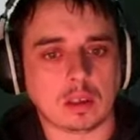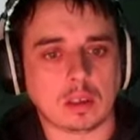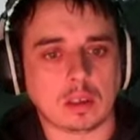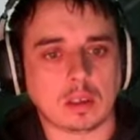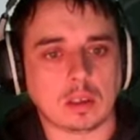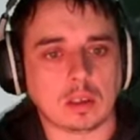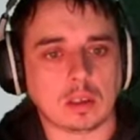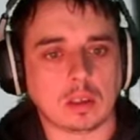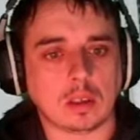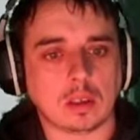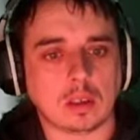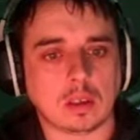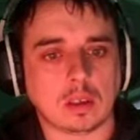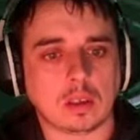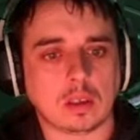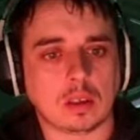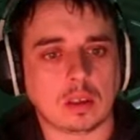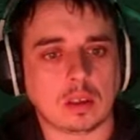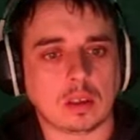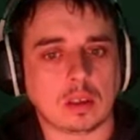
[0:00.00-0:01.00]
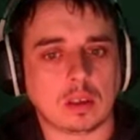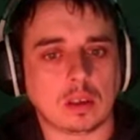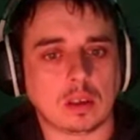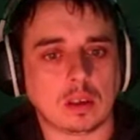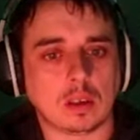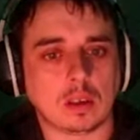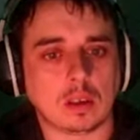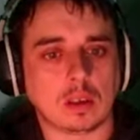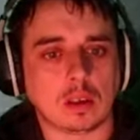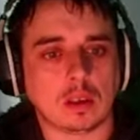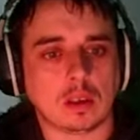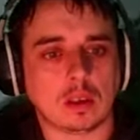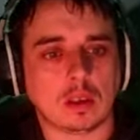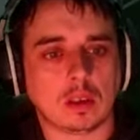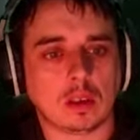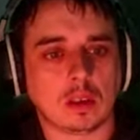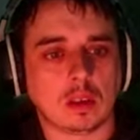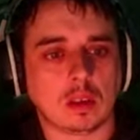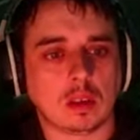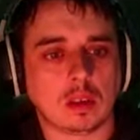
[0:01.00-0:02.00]

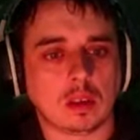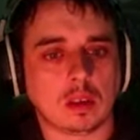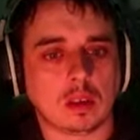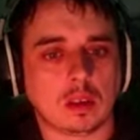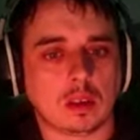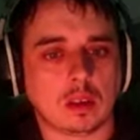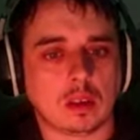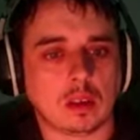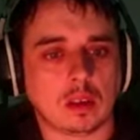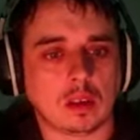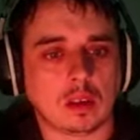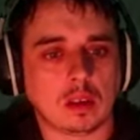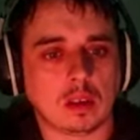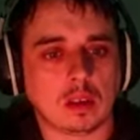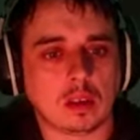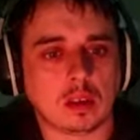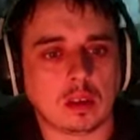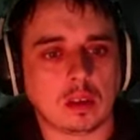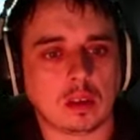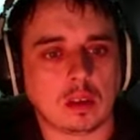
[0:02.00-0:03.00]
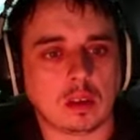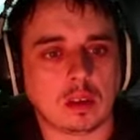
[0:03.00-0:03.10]
(silence)